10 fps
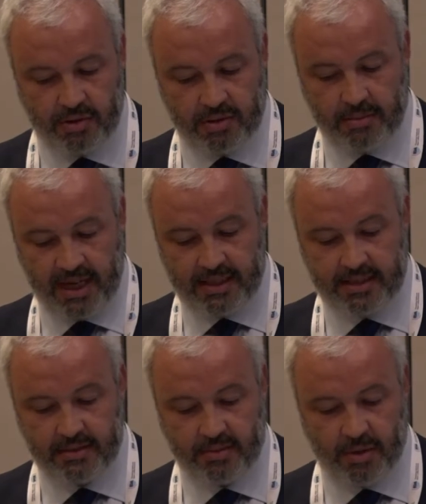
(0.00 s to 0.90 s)
water
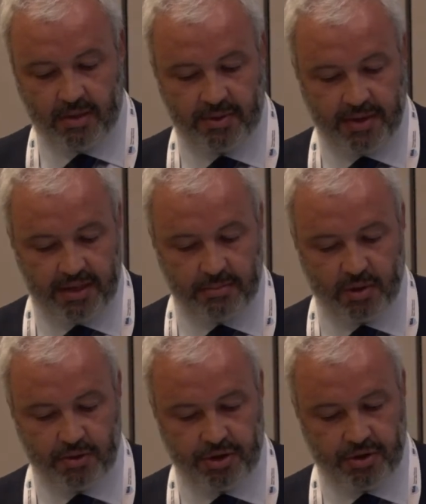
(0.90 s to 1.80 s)
demands while preventing
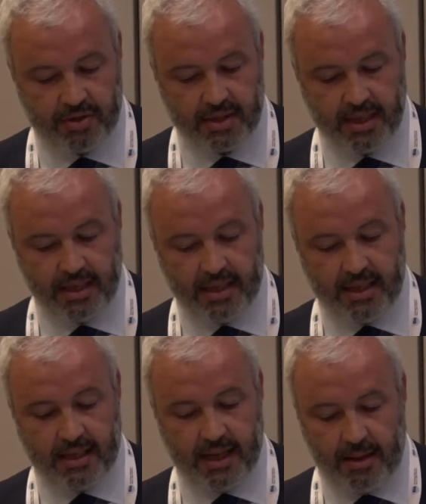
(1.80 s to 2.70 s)
pollution
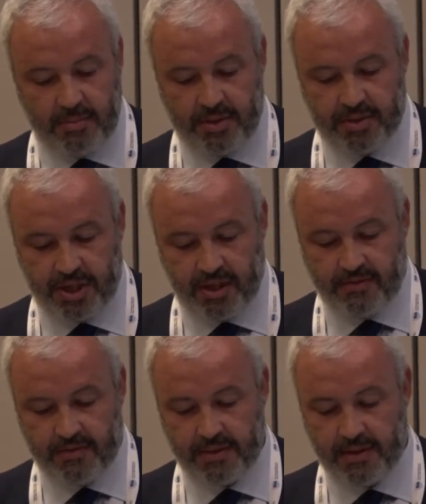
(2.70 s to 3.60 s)
and helping to
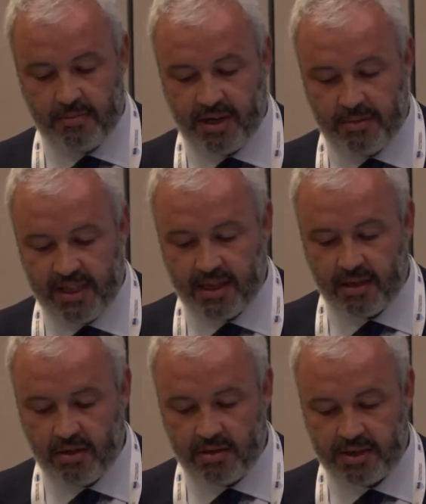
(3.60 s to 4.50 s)
achieve the environmental
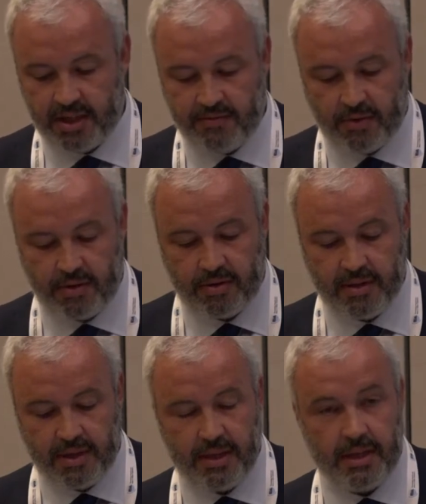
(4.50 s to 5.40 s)
goals set forth
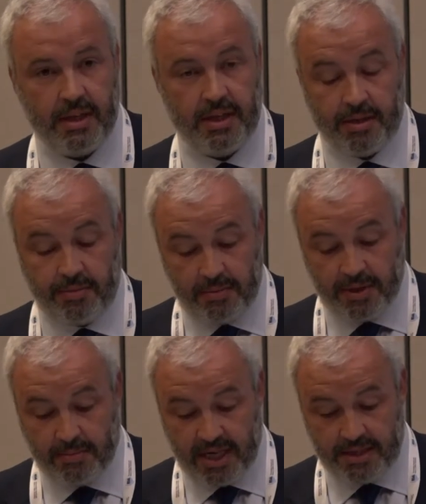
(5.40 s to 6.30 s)
in the
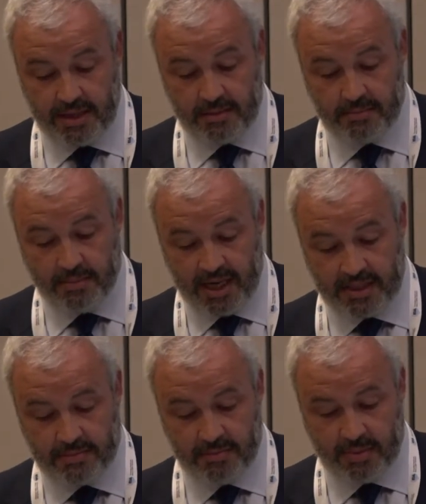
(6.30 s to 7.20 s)
River Basin
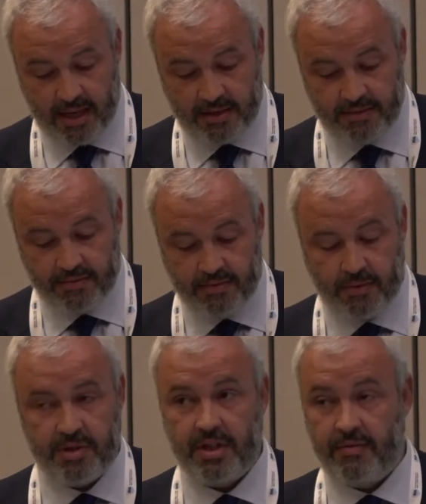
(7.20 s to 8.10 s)
Management Plan
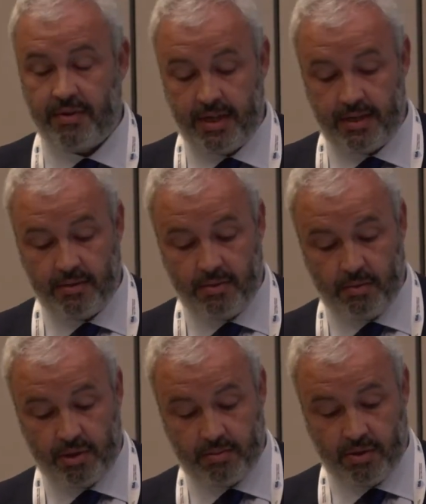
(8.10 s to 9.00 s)
for the different
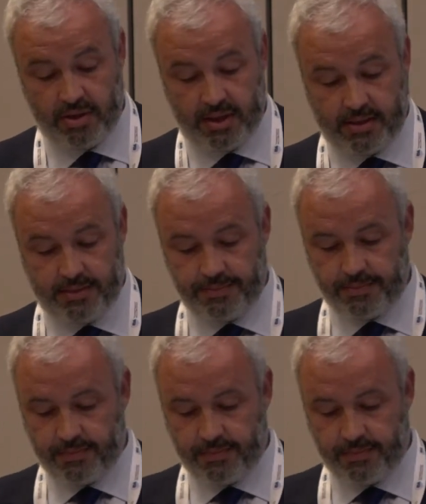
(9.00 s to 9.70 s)
water bodies.